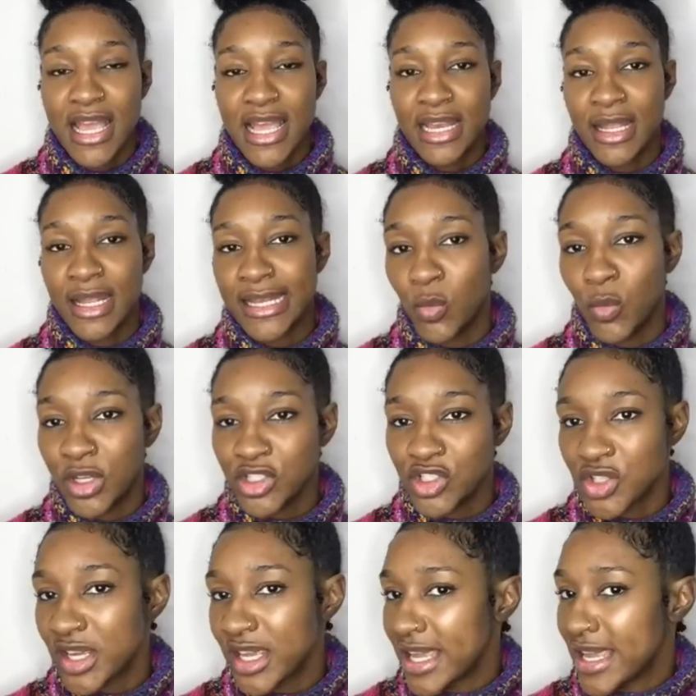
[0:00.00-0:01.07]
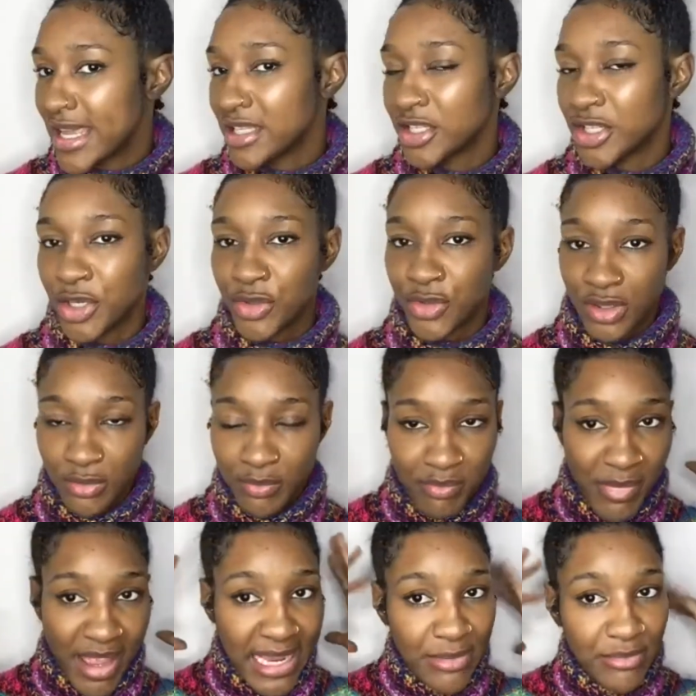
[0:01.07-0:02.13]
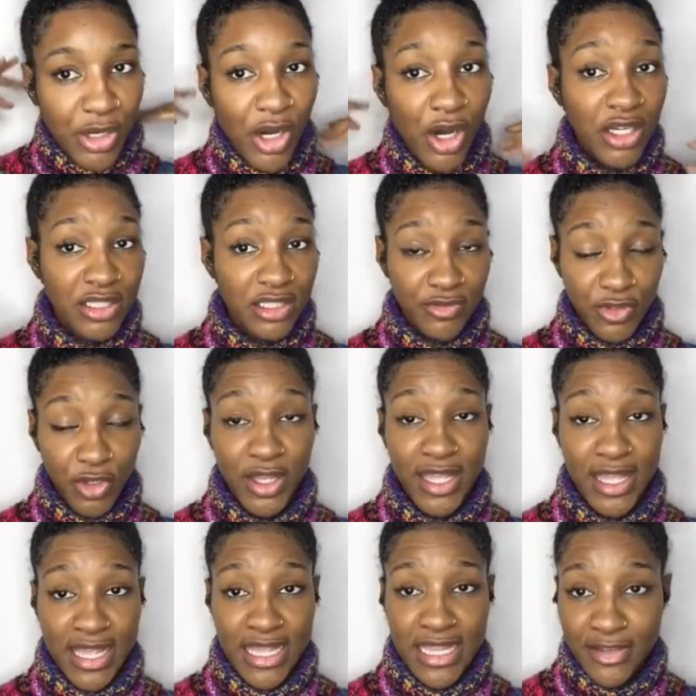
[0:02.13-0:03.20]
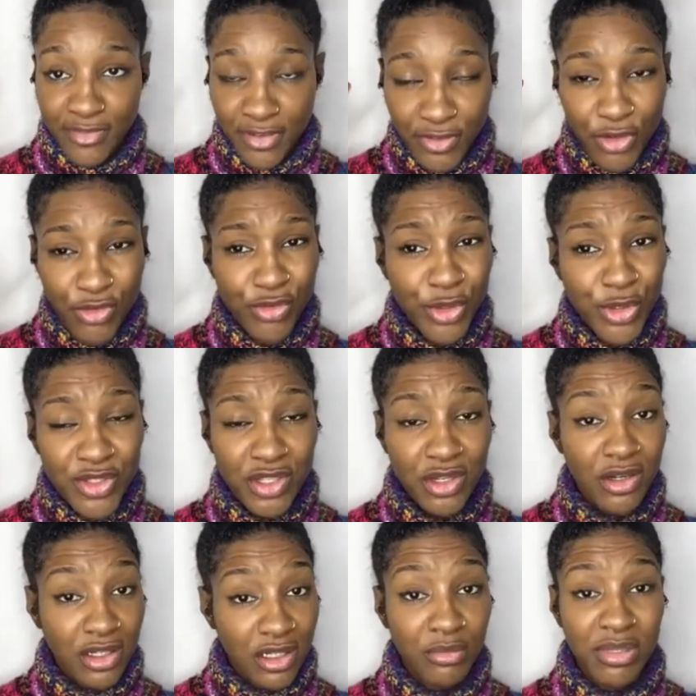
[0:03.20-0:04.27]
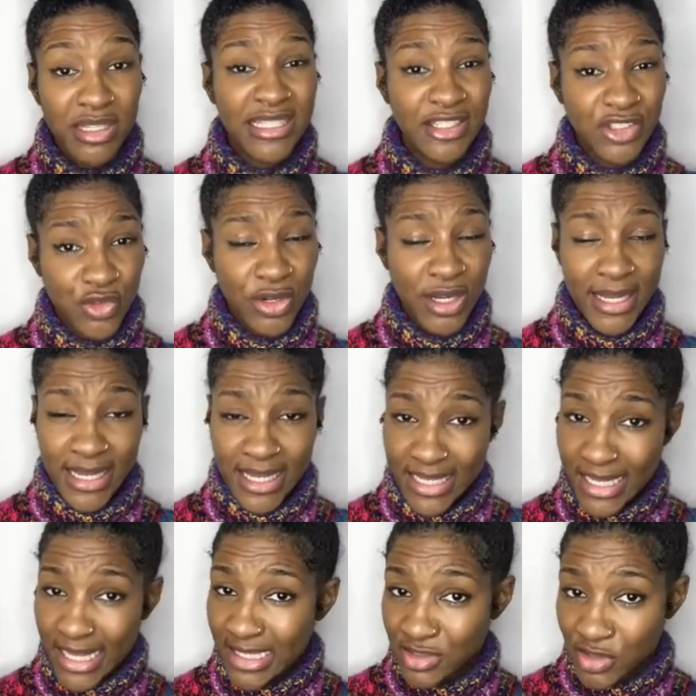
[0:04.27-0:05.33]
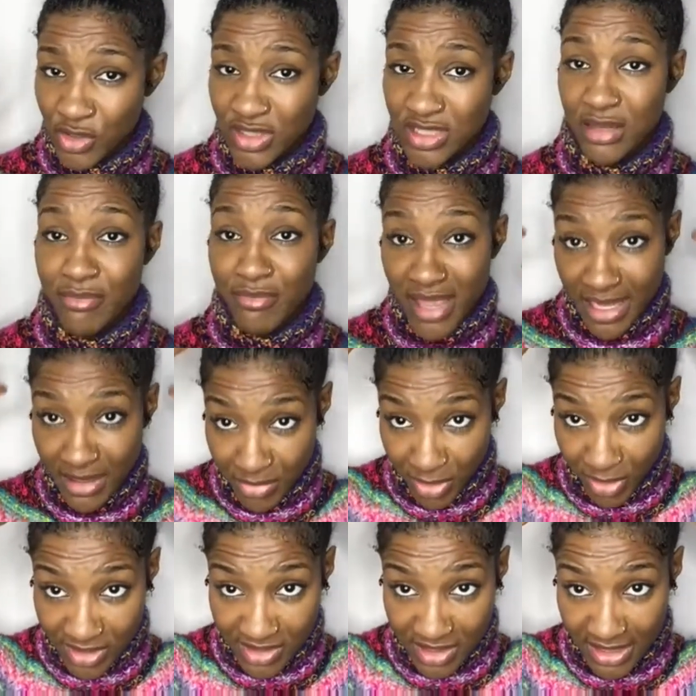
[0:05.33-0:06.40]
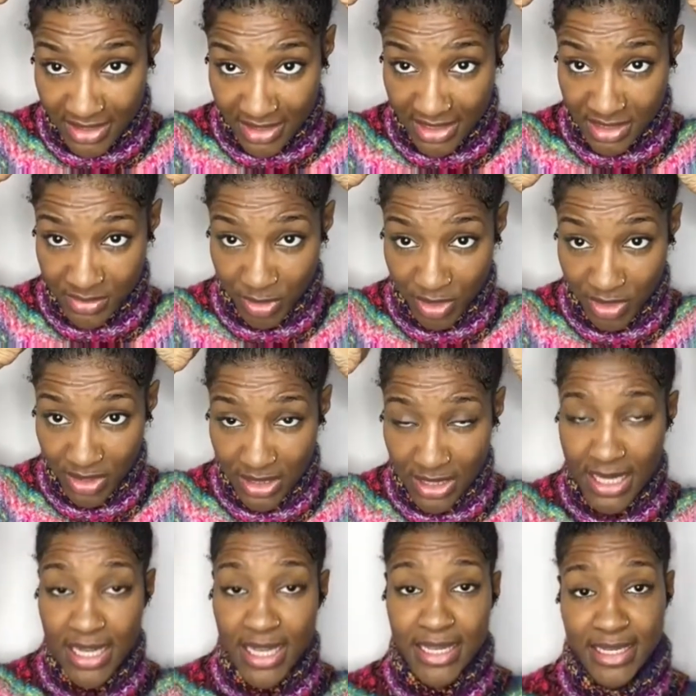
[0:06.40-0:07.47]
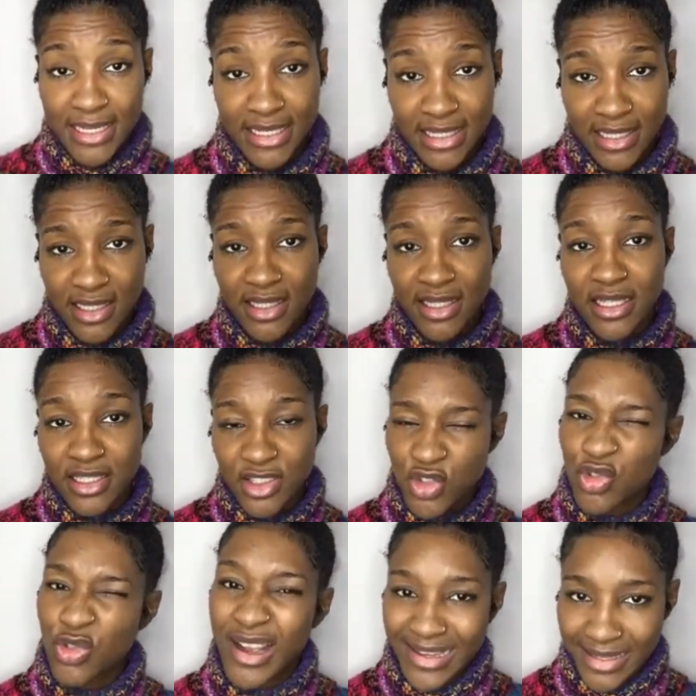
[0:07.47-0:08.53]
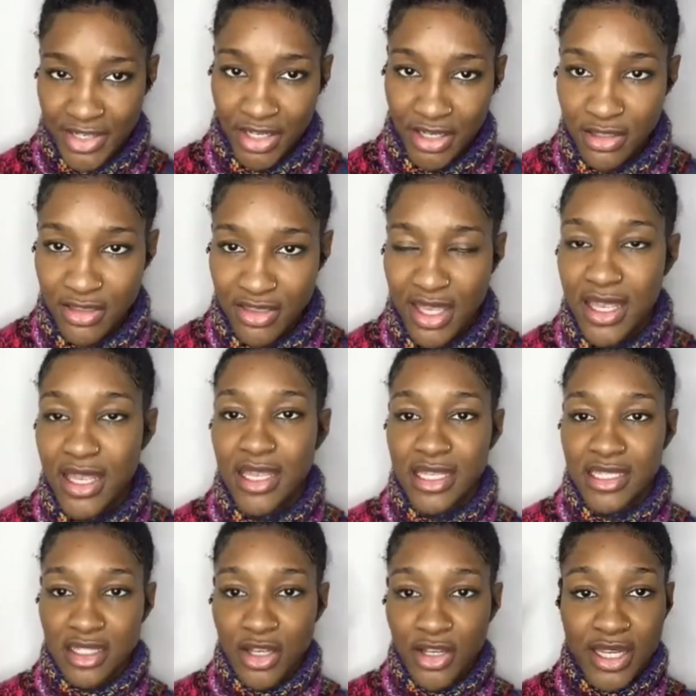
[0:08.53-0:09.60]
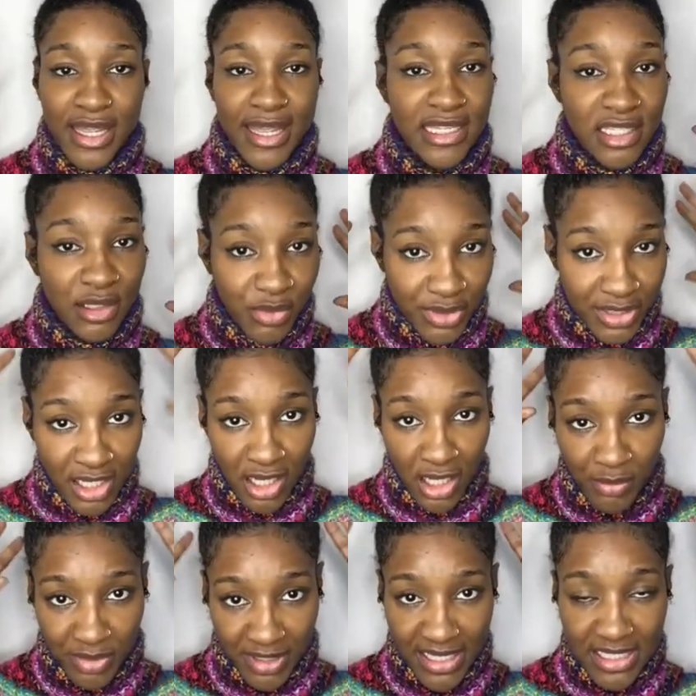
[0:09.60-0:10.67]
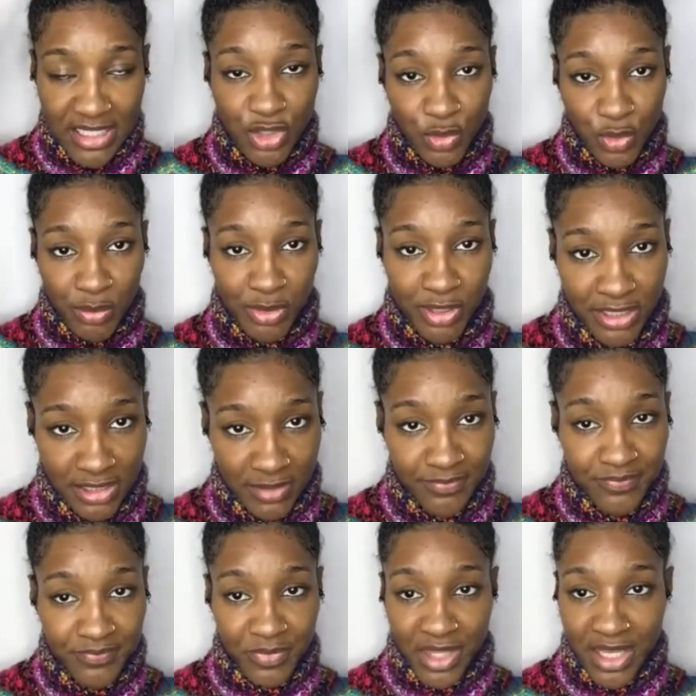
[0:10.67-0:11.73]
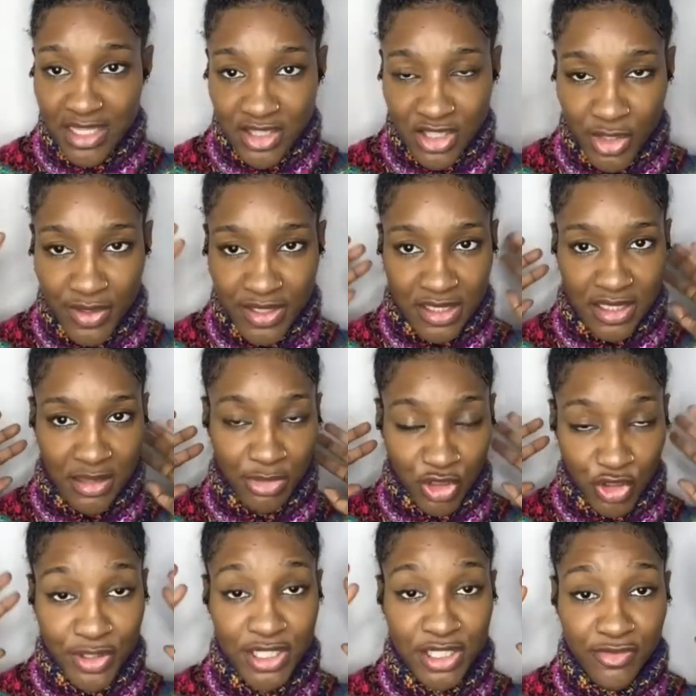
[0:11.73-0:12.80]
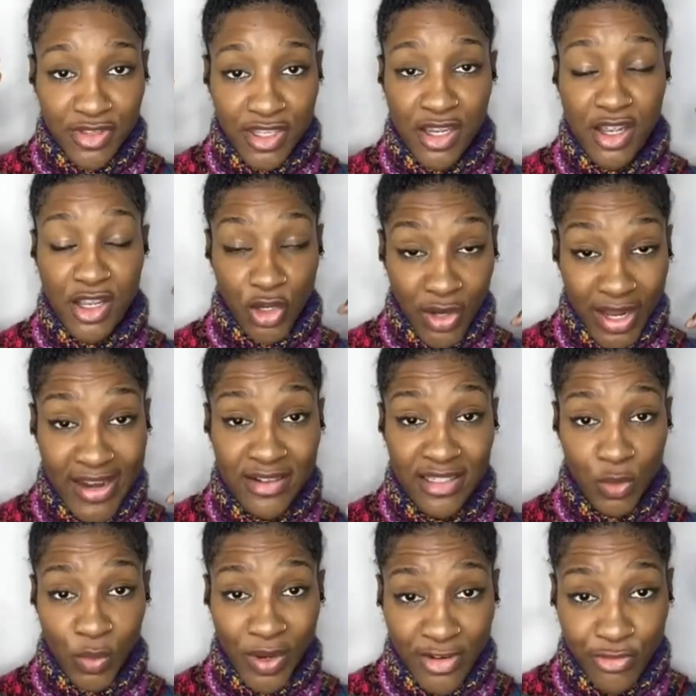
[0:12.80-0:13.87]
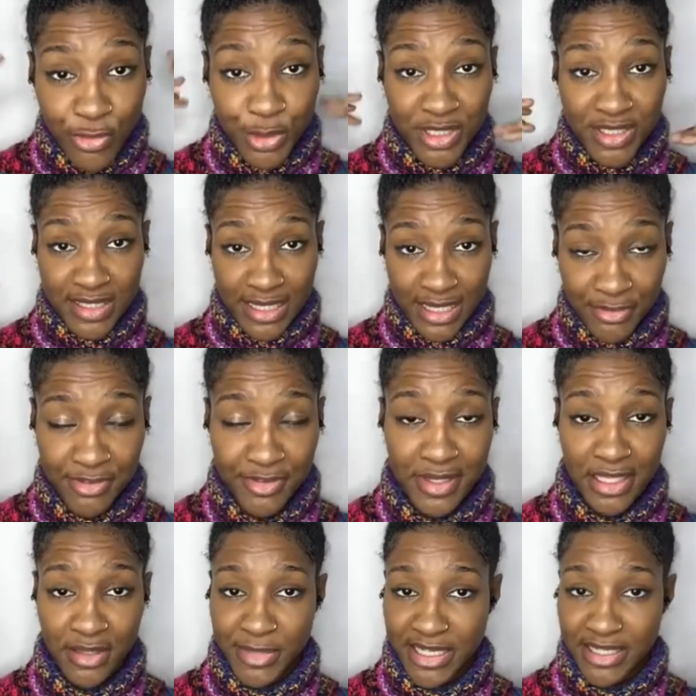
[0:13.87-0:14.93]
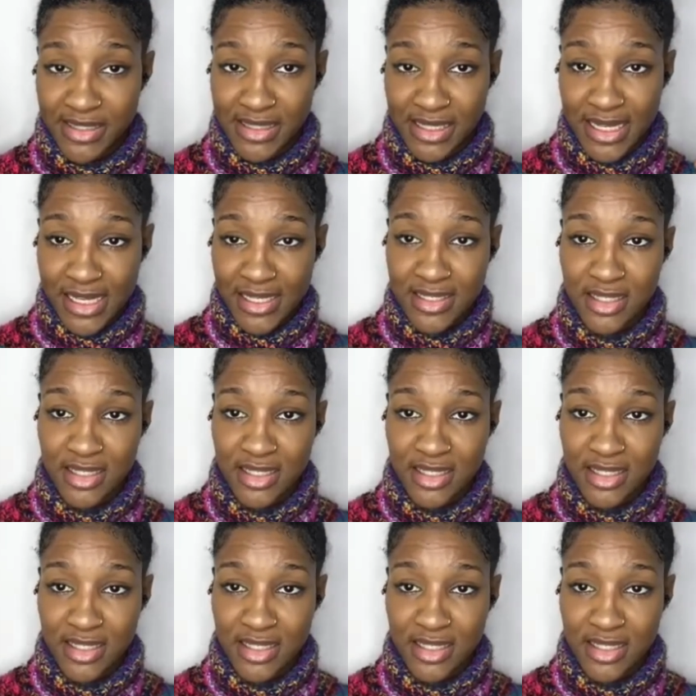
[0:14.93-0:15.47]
And then once your hair, you know, the main parts of your hair, even if your roots aren't completely dry, as long as the main parts, like this part, is dry enough, it's okay to put it up into a bun, so it's the majority of your hair is away from your scalp, if that makes sense.